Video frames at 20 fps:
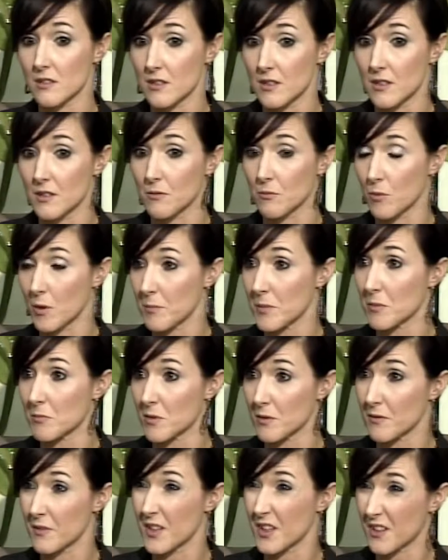the women
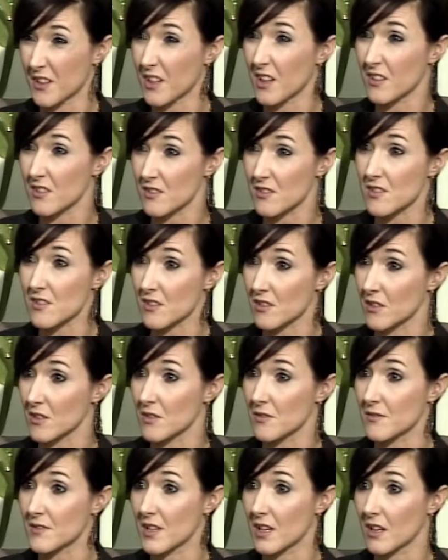were very
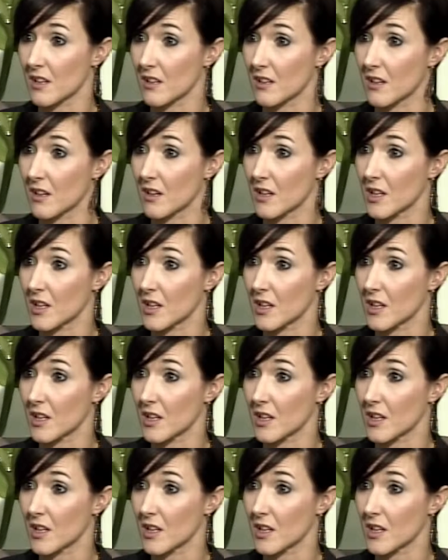underserved, and